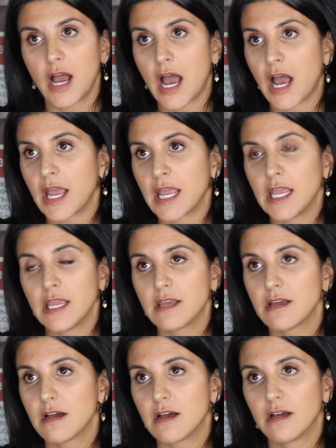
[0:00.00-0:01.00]
I,
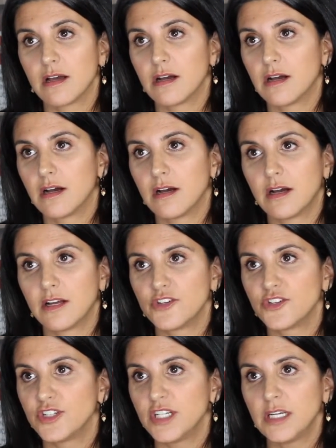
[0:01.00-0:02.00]
uh,
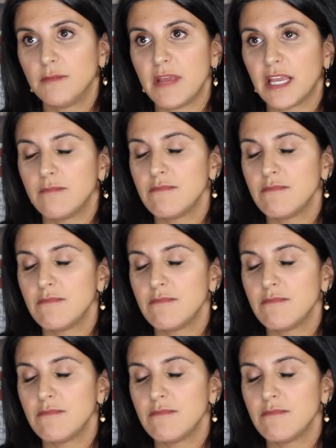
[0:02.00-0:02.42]
she made